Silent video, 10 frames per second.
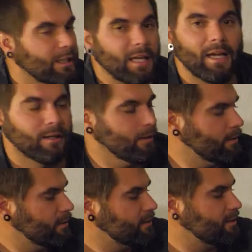Again,
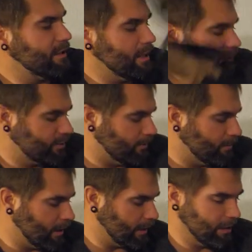saved some
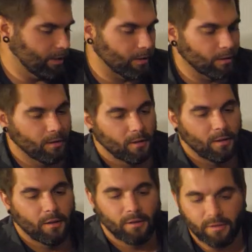money here.
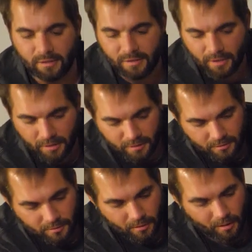These
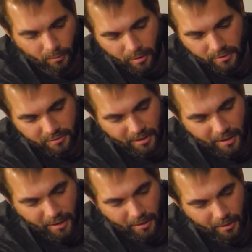things, I want to
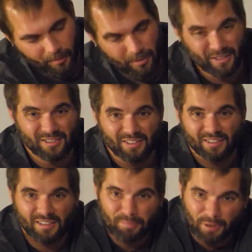say, I paid
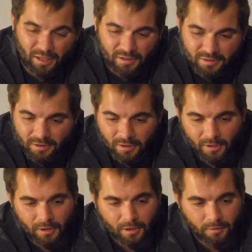60 bucks
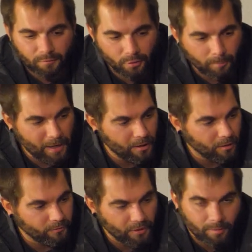for the pair
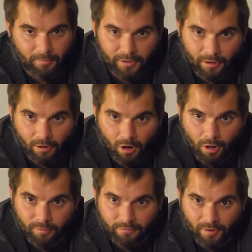of them. They are
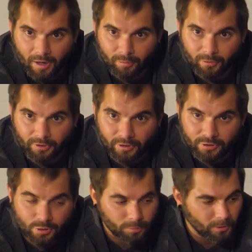carbon fiber. They're
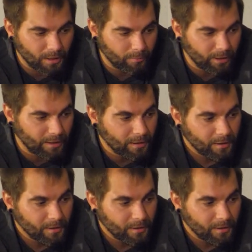super lightweight.